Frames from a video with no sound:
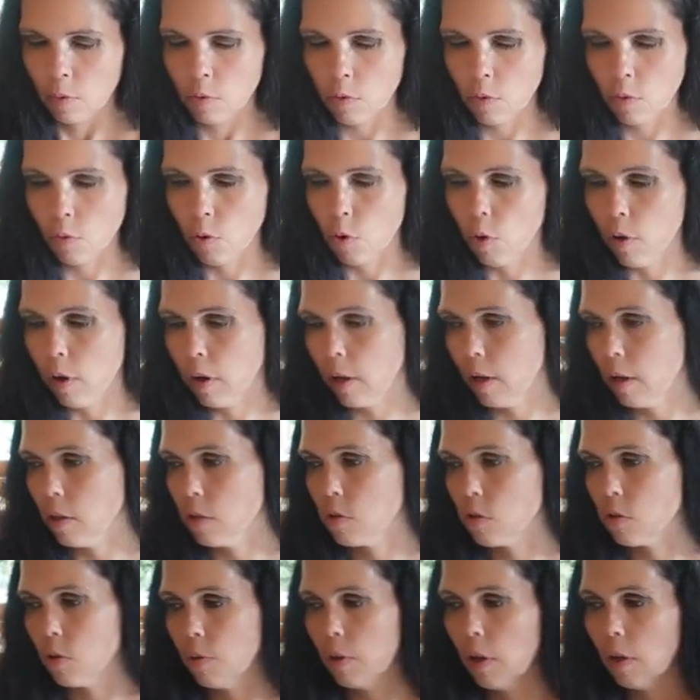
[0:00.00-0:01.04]
So the oil
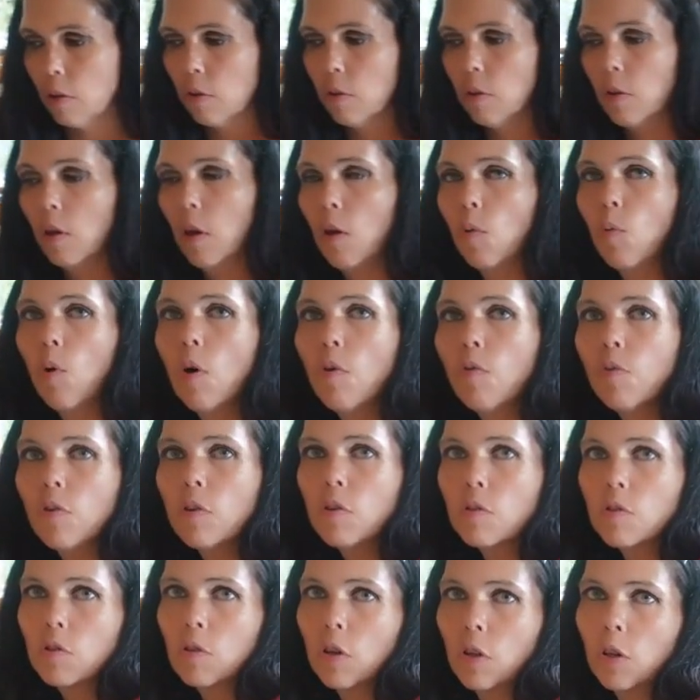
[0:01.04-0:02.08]
is so that the
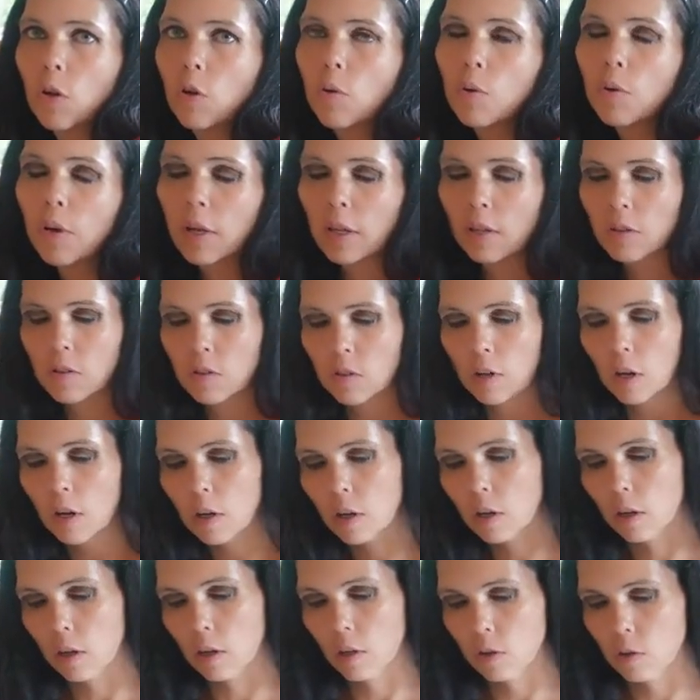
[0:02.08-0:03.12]
waffles, they don't get
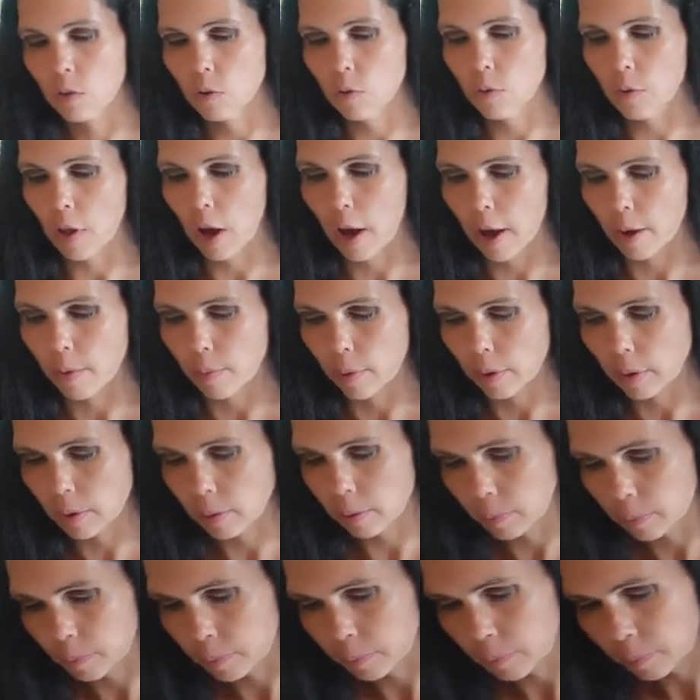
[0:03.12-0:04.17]
stuck to the iron.
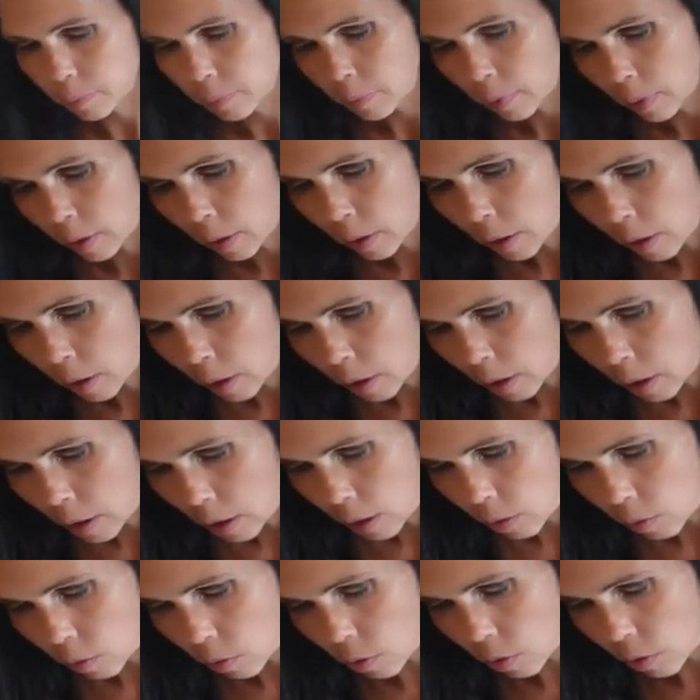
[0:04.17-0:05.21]

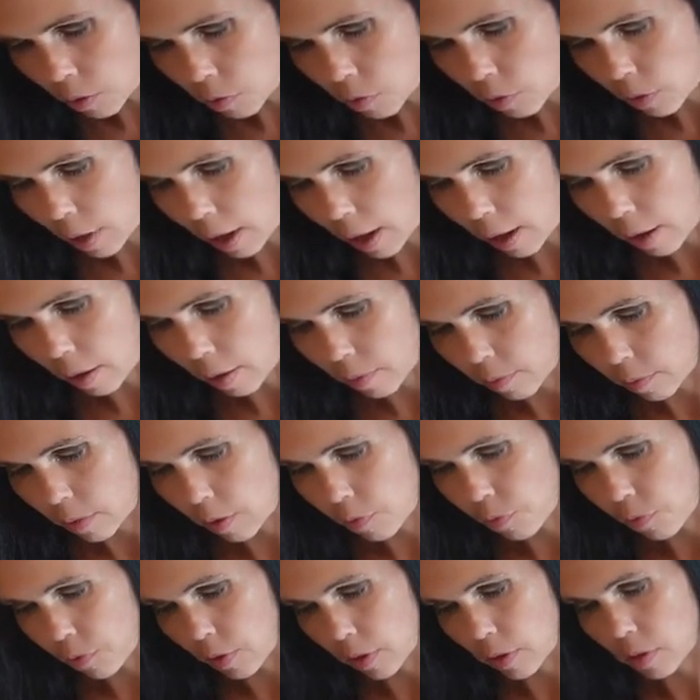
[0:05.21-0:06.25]
Of course you have
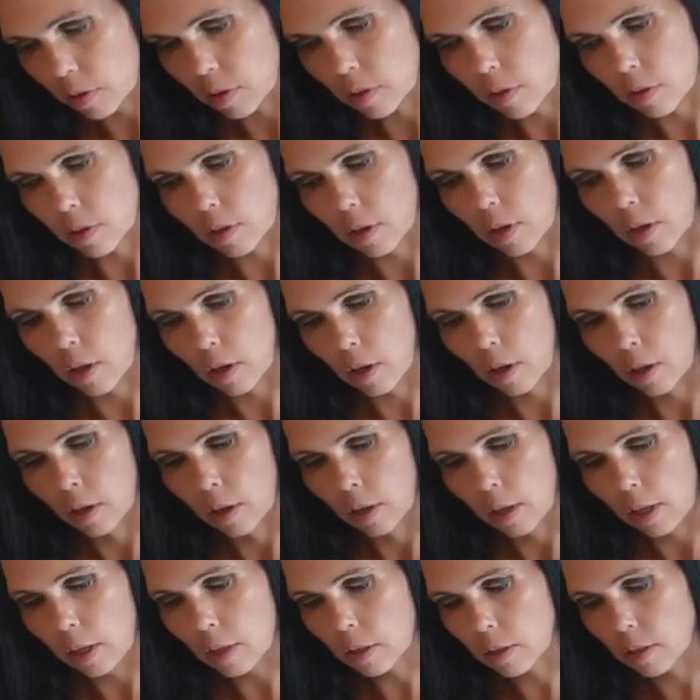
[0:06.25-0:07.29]
different
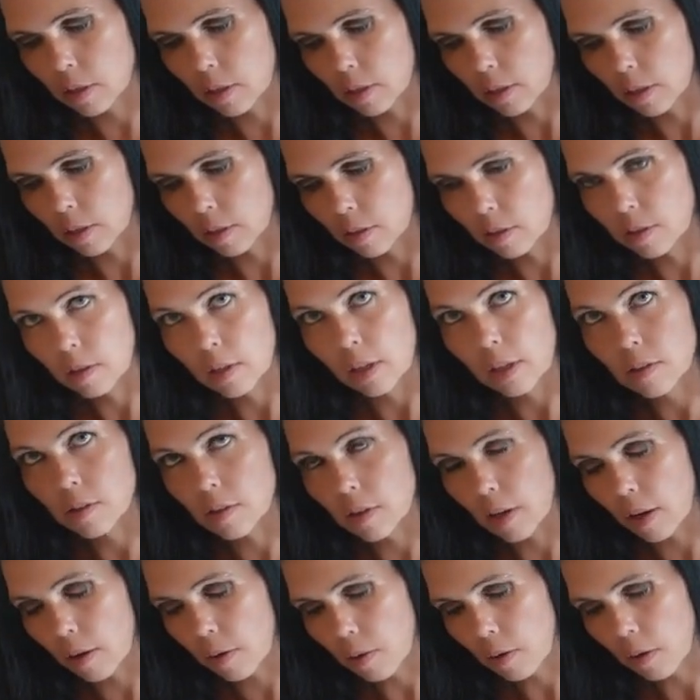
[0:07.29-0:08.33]
heats
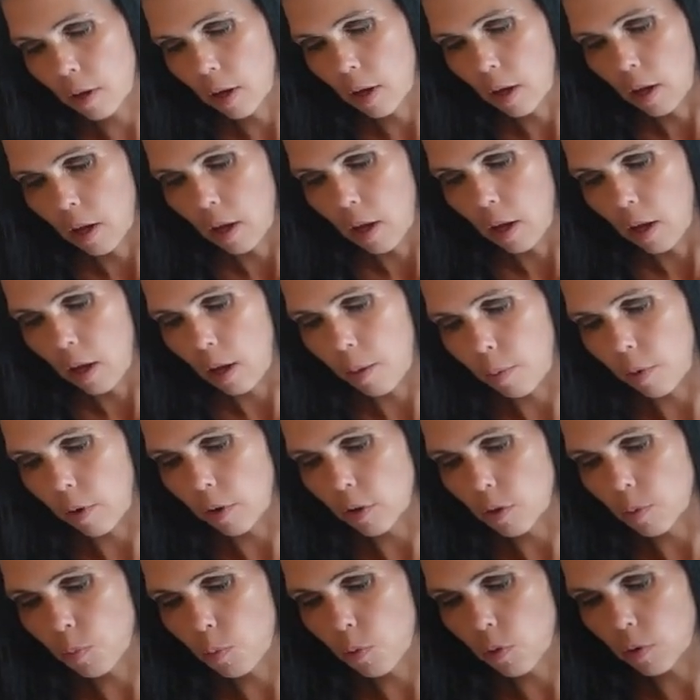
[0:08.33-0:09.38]
here. I'm
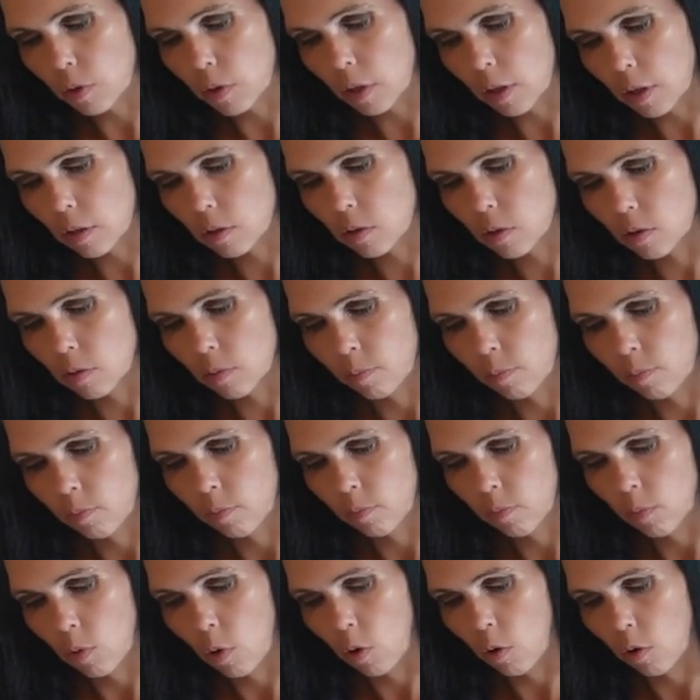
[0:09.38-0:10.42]
going to put it
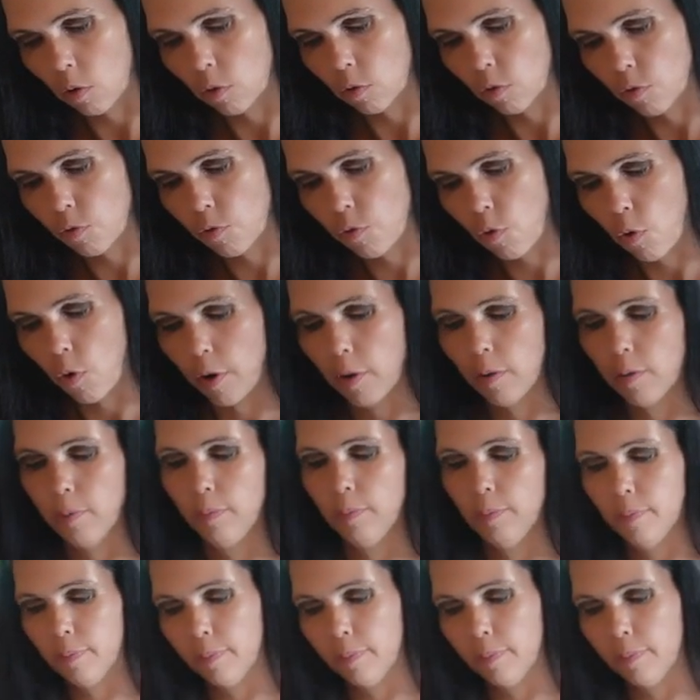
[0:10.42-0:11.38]
on 4.